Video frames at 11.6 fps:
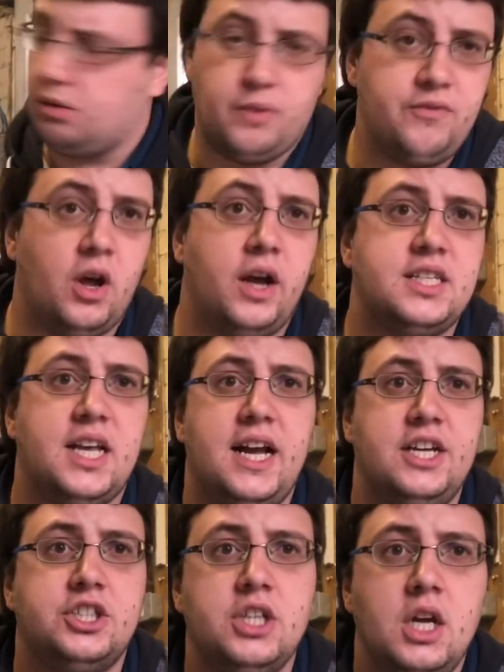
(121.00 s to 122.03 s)
so with
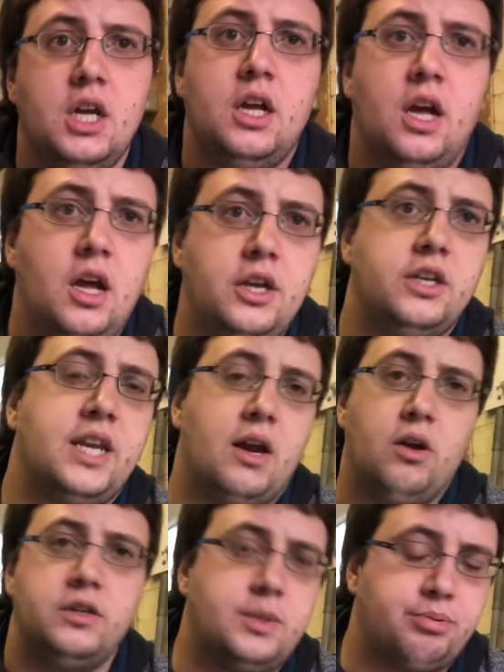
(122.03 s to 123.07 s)
NiceHash, uh, you
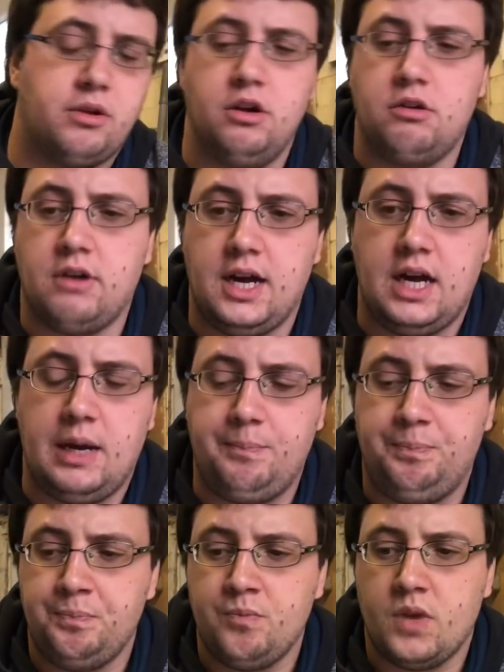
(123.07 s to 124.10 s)
download the
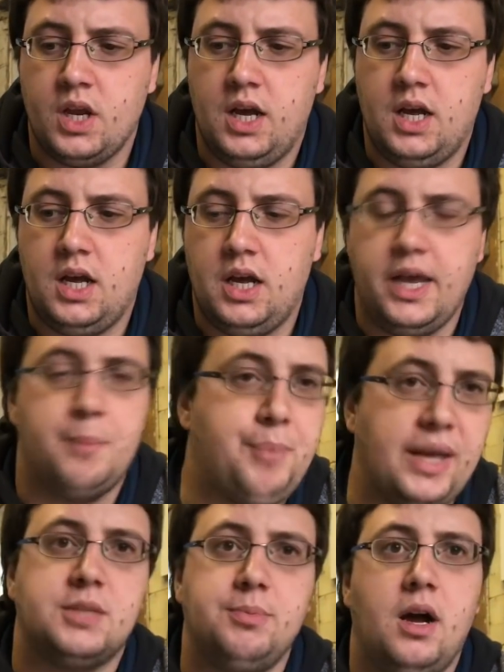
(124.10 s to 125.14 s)
program. Uh, it
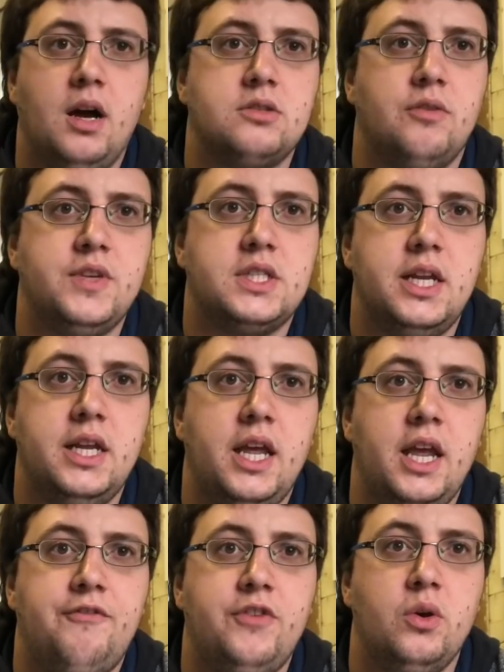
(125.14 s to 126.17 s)
benchmarks obviously.
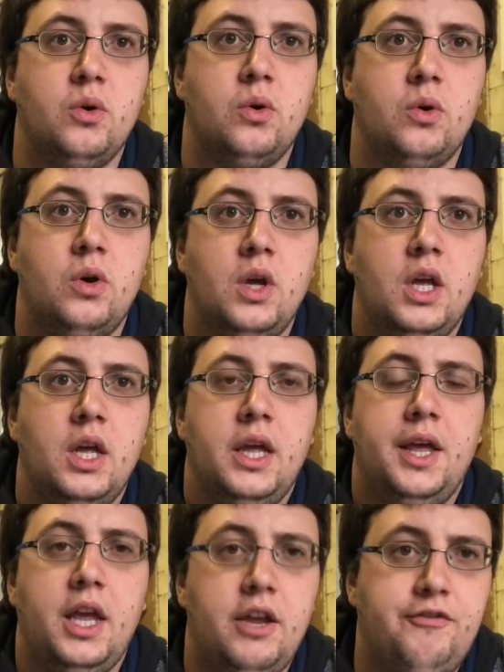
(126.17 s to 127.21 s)
If you're
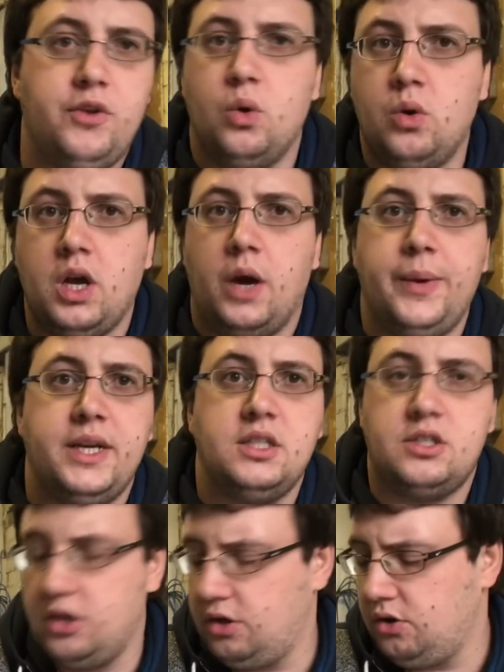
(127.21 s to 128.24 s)
if you're
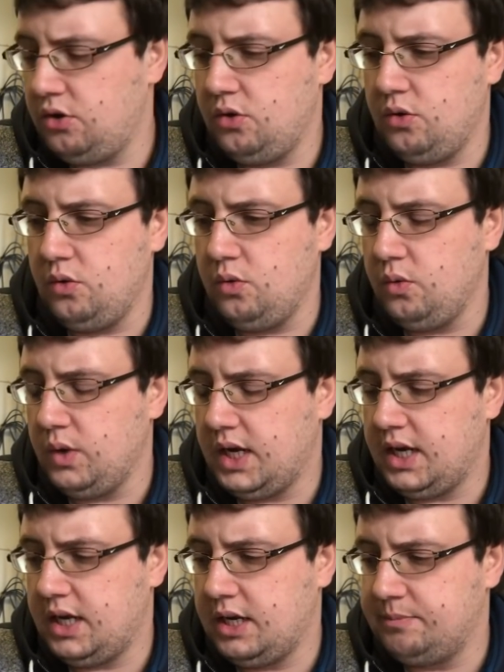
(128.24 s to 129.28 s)
going to
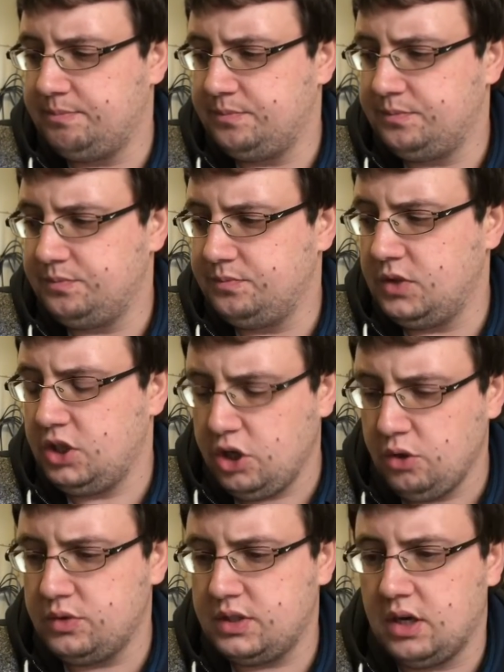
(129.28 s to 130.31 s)
um,
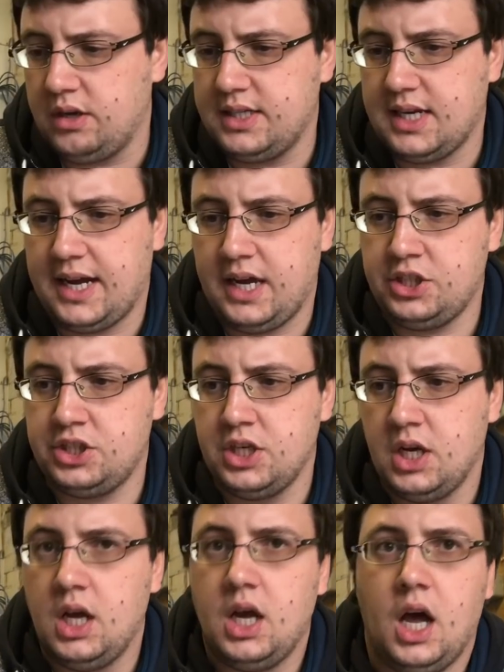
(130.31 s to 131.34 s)
use NiceHash,
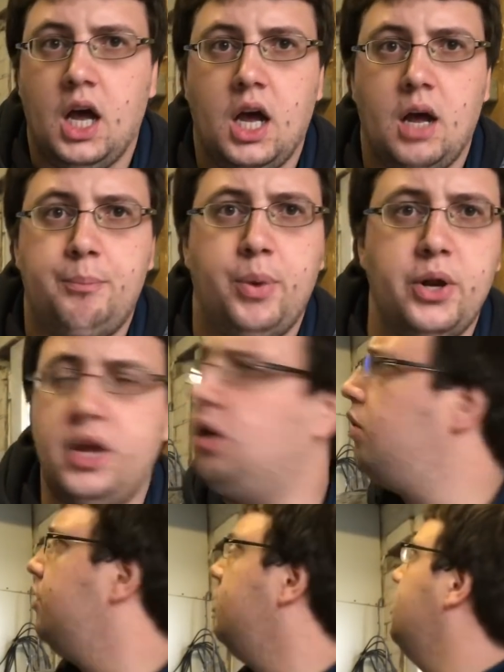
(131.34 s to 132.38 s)
uh, put it
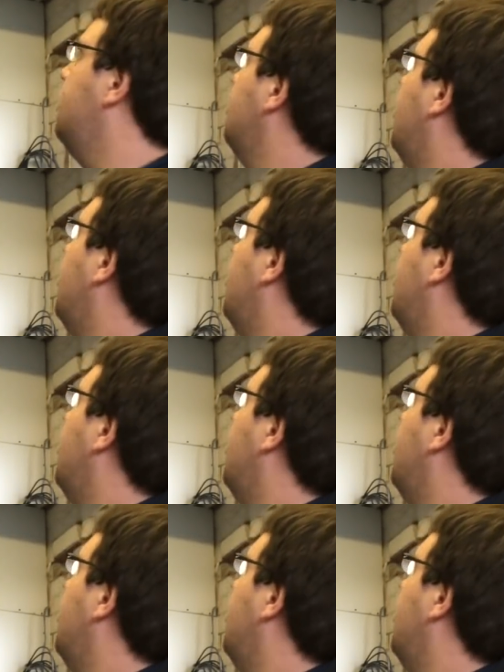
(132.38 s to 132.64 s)
on